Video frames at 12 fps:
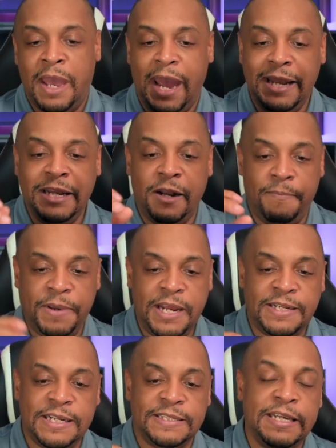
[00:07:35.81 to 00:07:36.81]
and then a
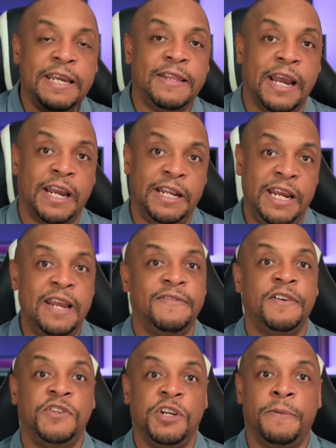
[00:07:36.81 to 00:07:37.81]
PTZ that can
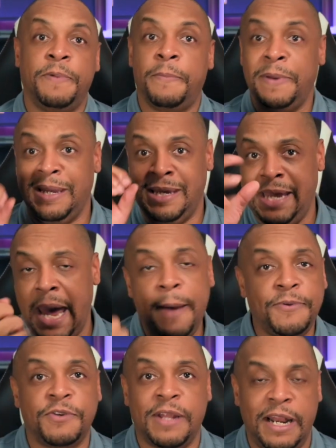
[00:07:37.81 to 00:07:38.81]
easily jump up and
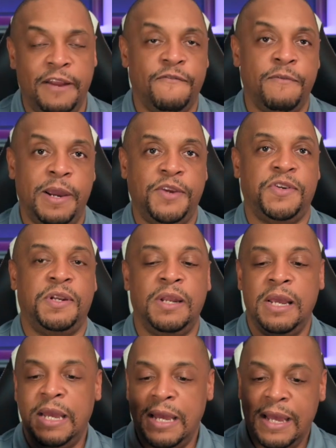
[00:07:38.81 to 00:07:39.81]
capture that information.
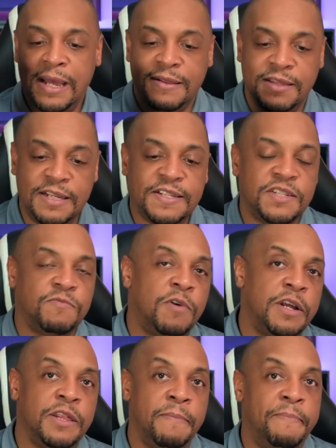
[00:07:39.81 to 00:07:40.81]
This is
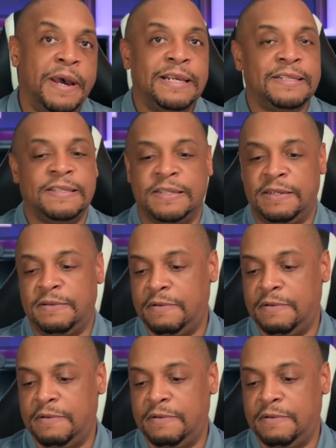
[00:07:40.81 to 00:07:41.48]
one of the best